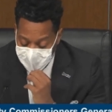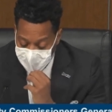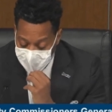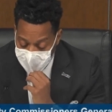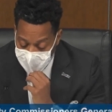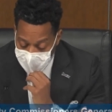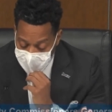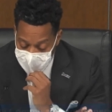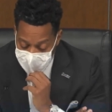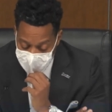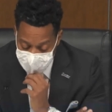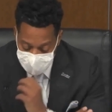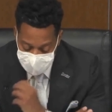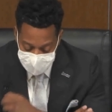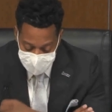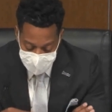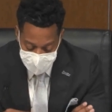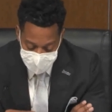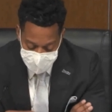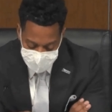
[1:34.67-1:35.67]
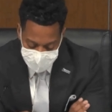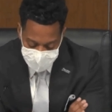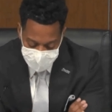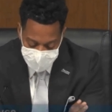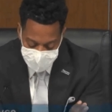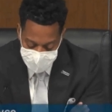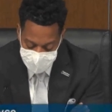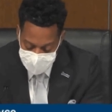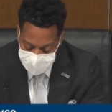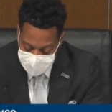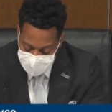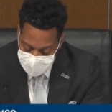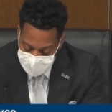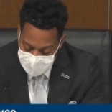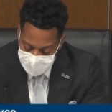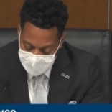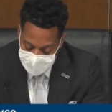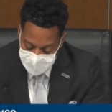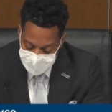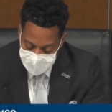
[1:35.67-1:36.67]
Um, so much goes into it
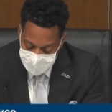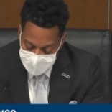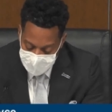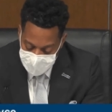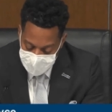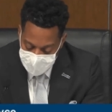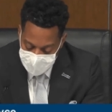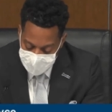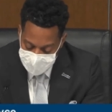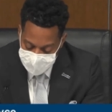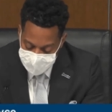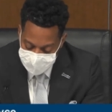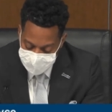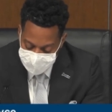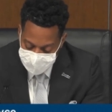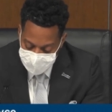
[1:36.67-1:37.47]
um,